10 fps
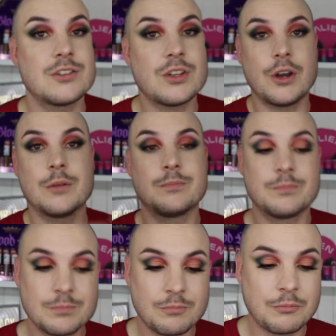So
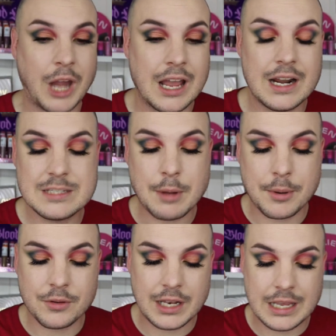let's pop
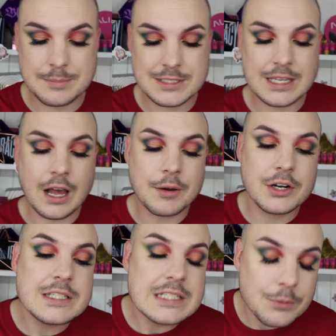it on the lips. I'm
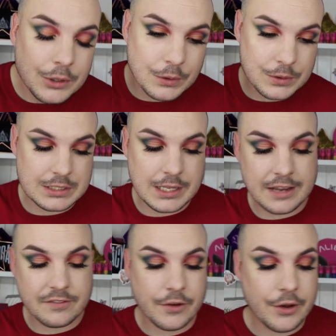gonna see what it looks
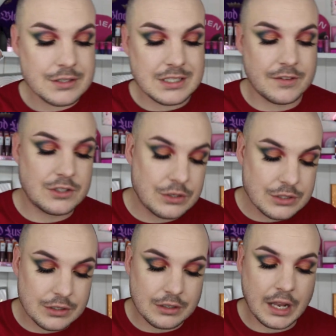like first. If it
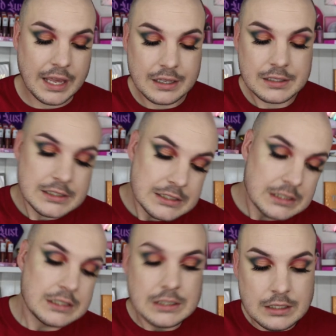doesn't like
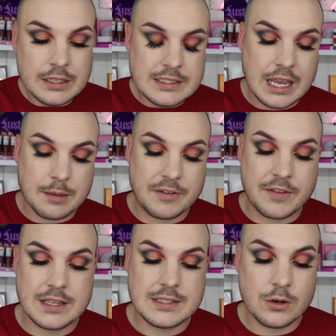take my
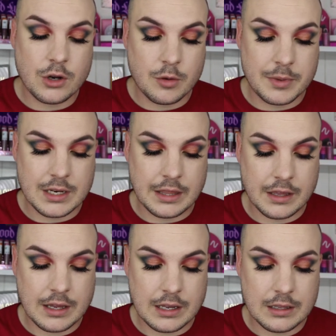fancy, I'll go in with another
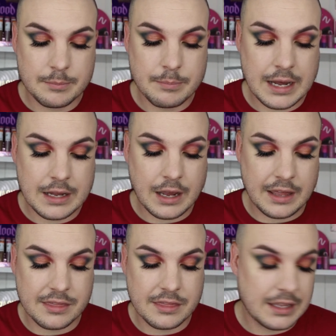color. But I
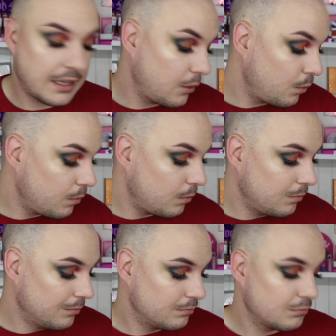think
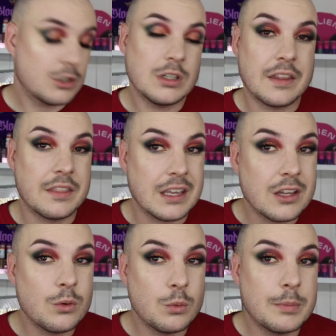
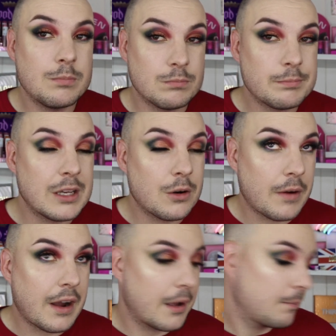it'll be all
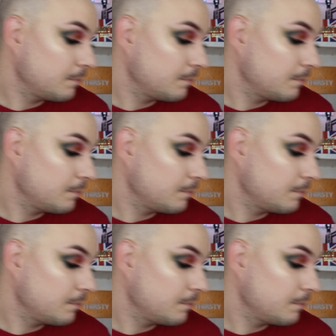right.